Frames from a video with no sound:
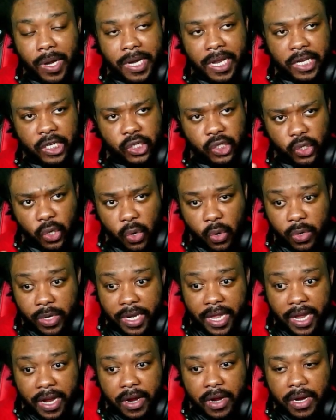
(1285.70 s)
they showed
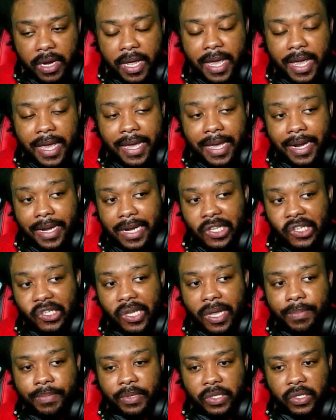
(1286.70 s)
there in this
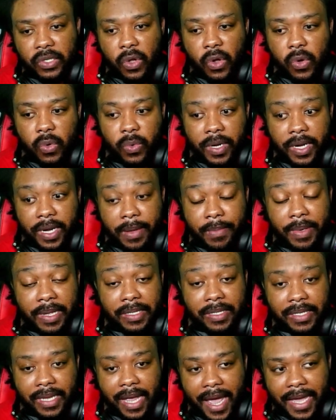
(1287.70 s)
episode with him and
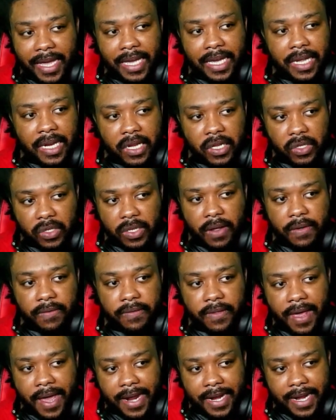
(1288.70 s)
Sayid and stuff
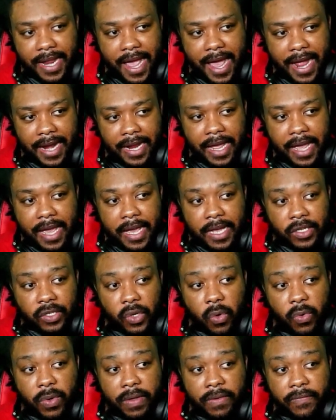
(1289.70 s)
like that. So
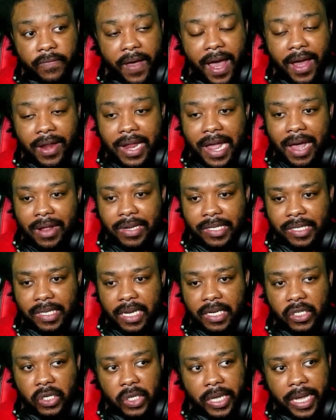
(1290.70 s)
we found out
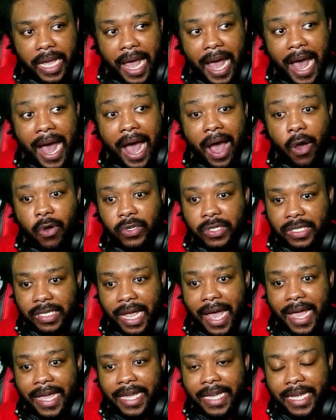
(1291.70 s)
essentially how
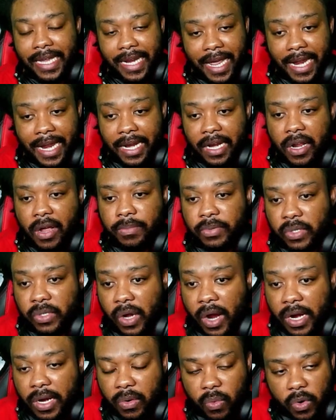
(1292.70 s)
Sayid ended up
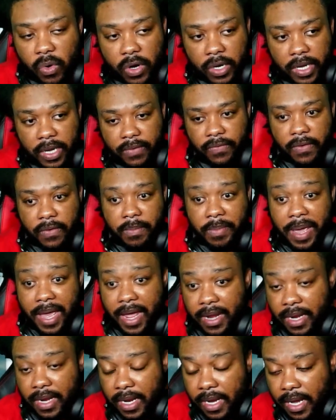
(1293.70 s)
started working for Ben